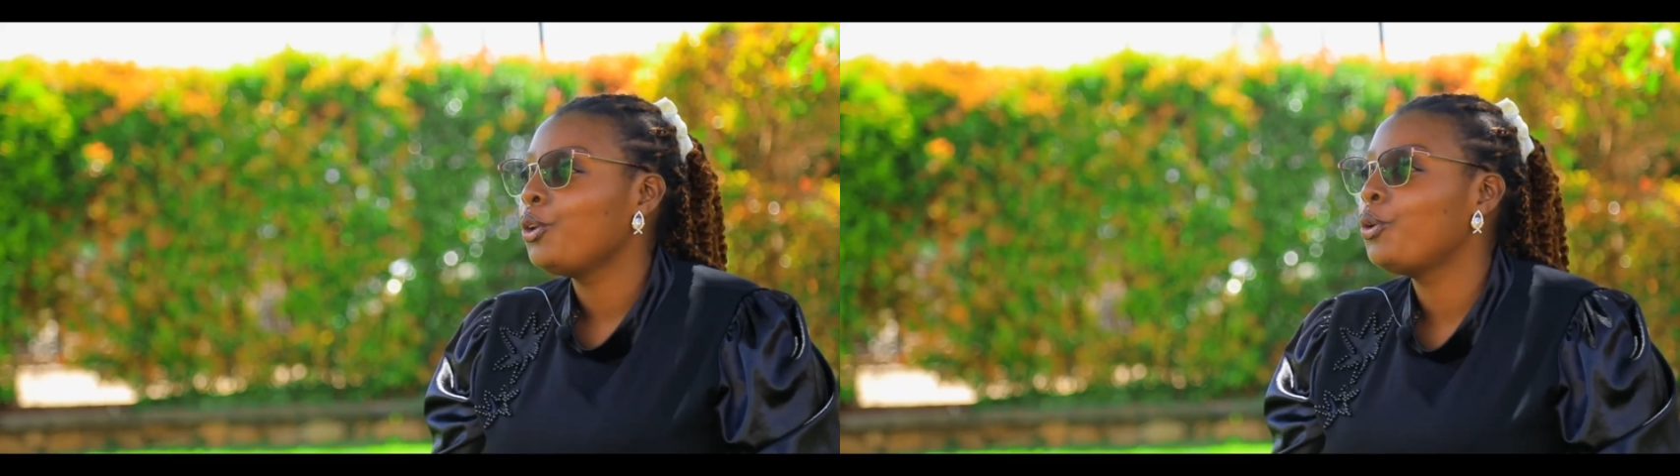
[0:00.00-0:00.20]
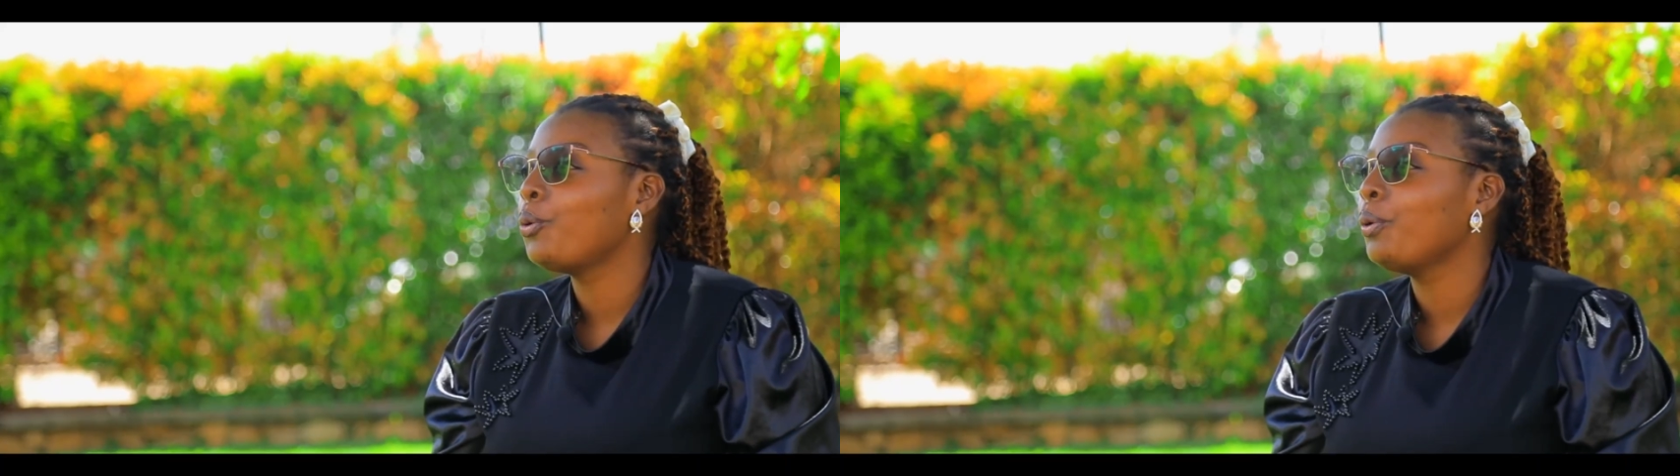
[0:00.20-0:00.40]

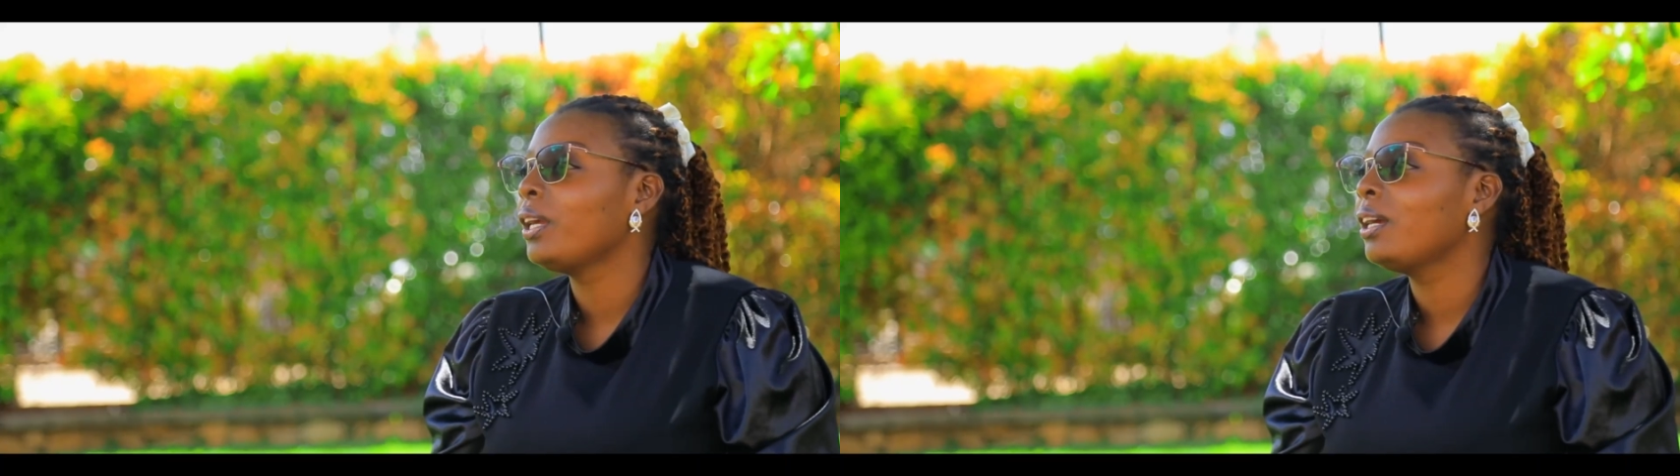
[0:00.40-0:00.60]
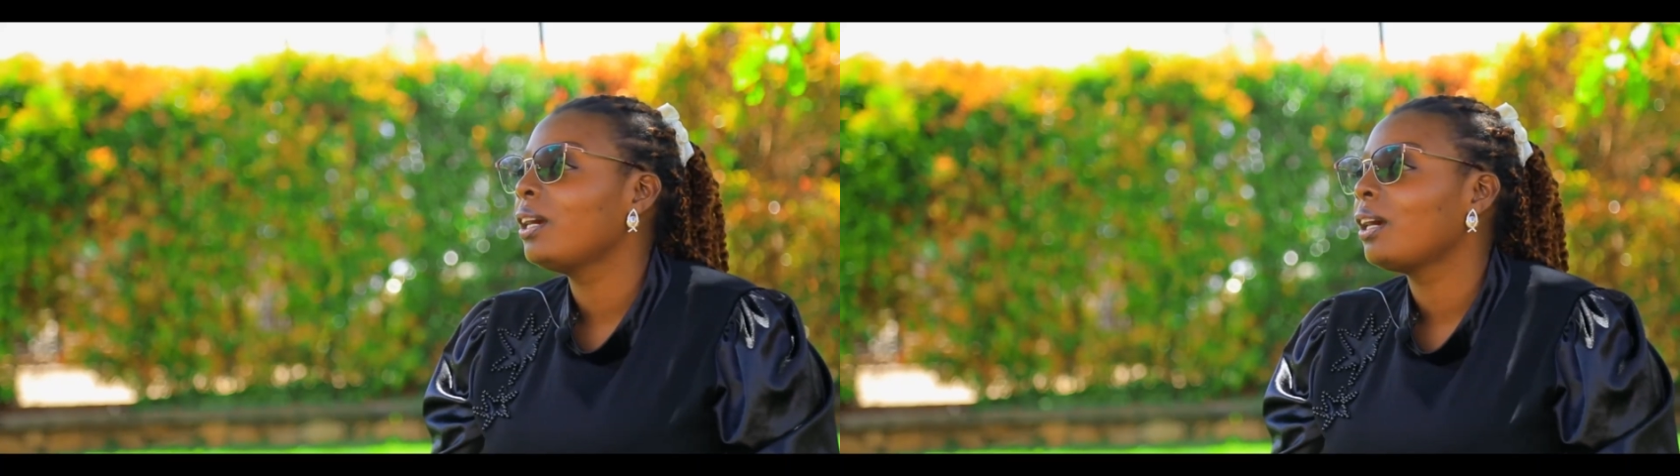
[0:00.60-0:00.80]

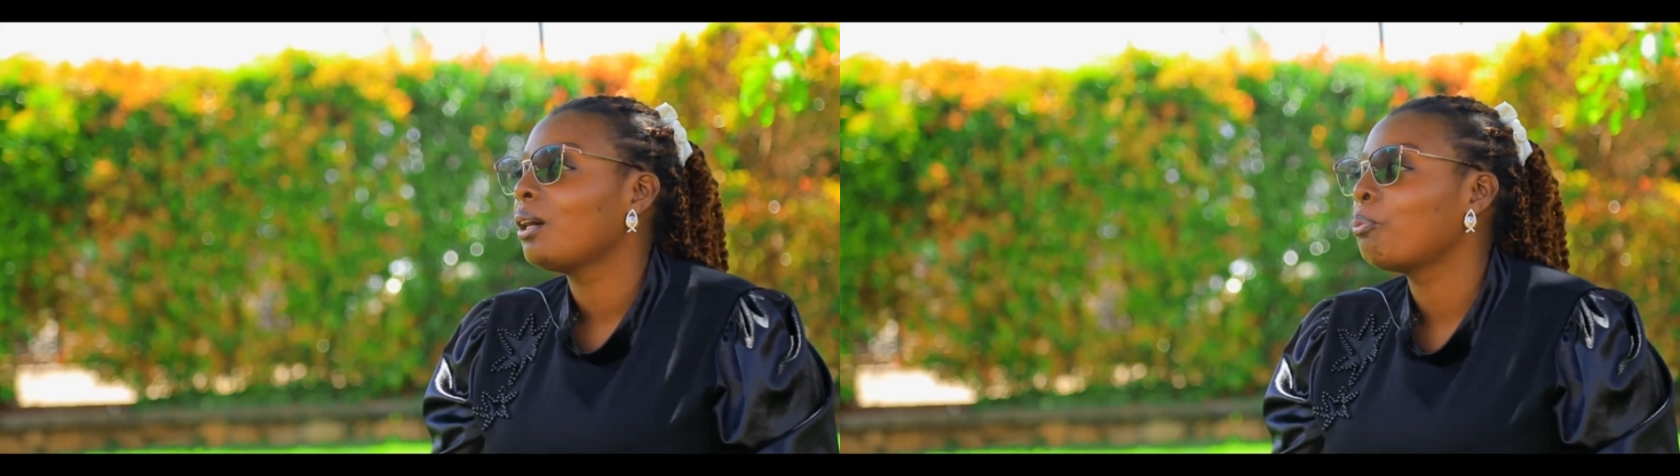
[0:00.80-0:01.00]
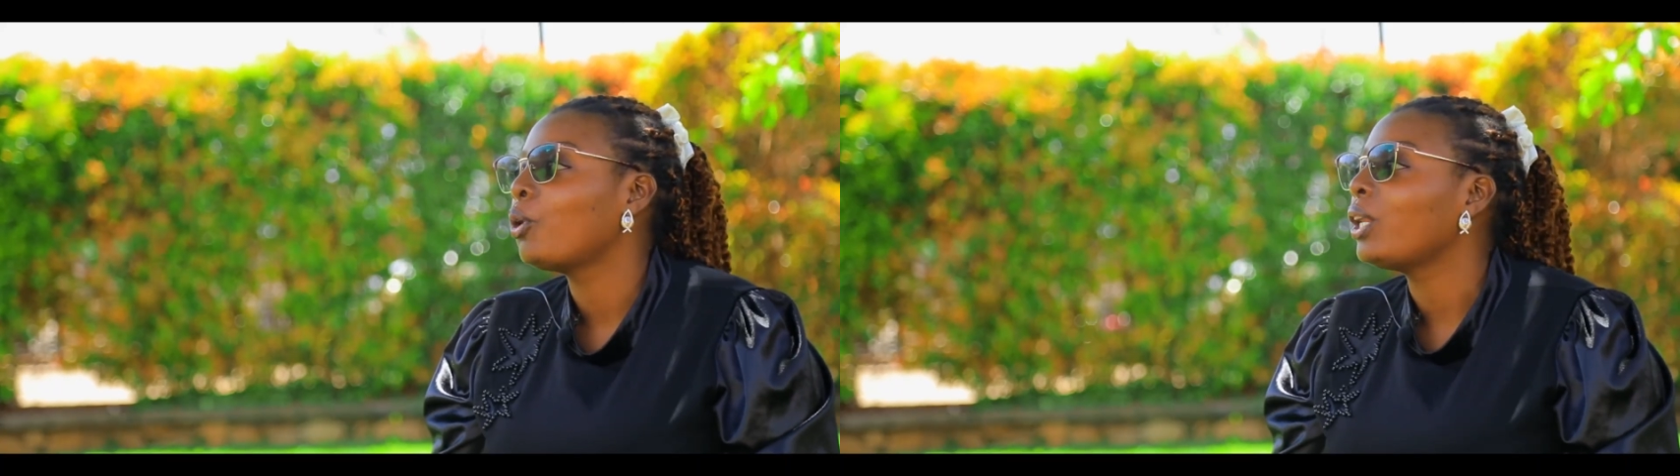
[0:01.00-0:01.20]
doing
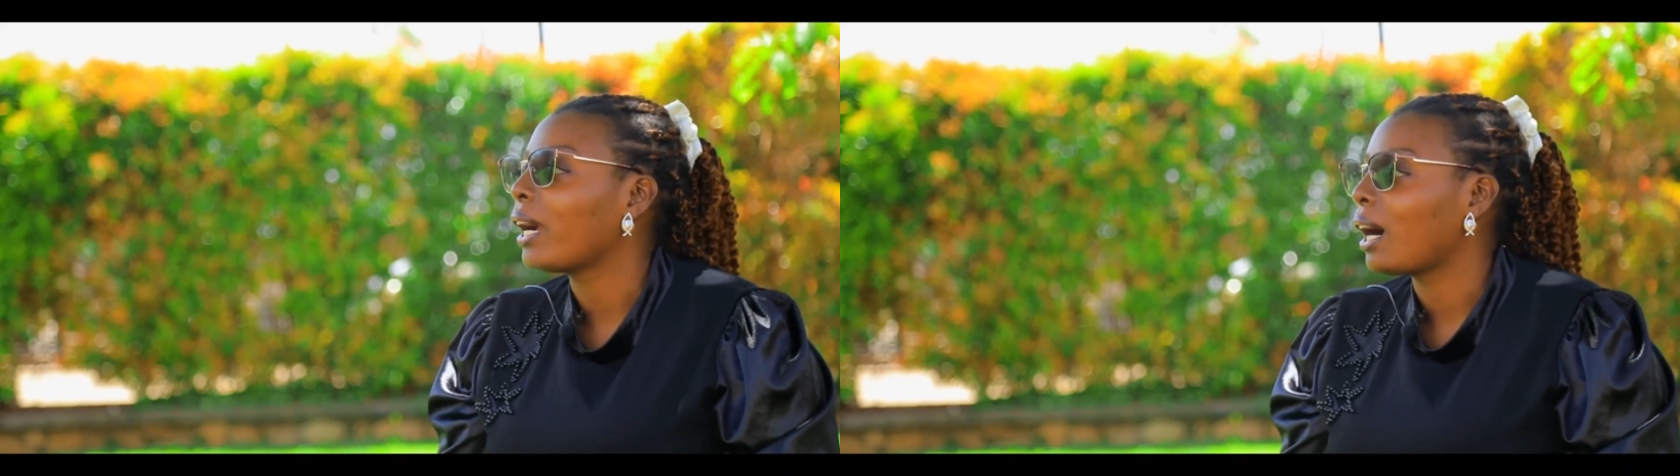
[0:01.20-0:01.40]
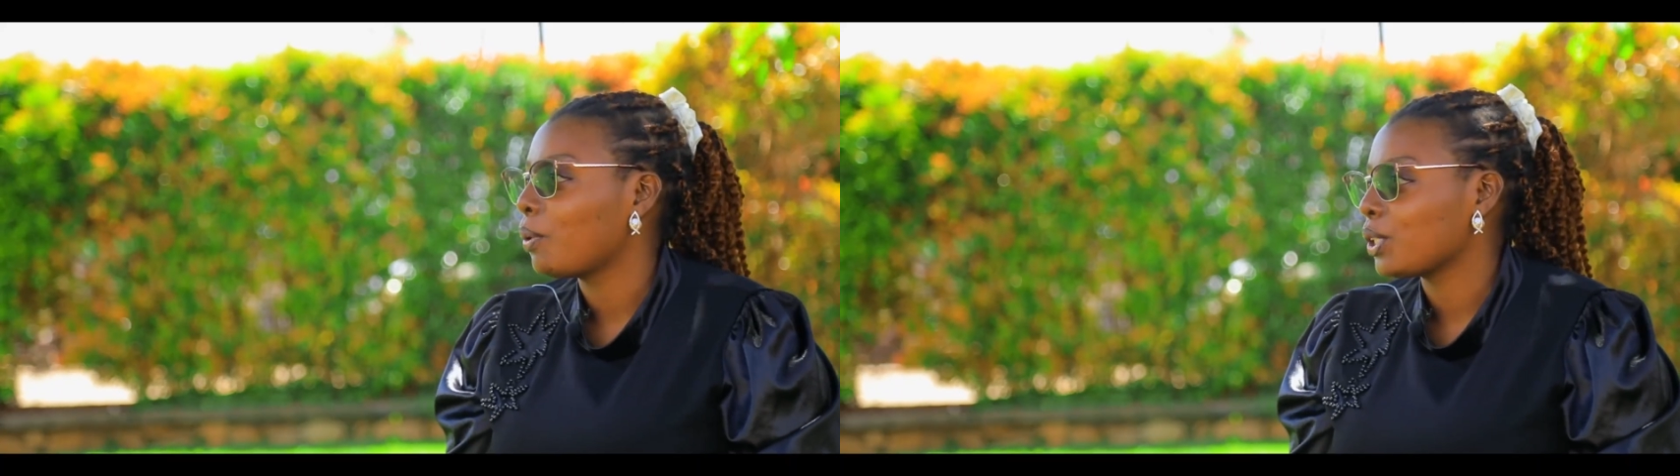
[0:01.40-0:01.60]
more like our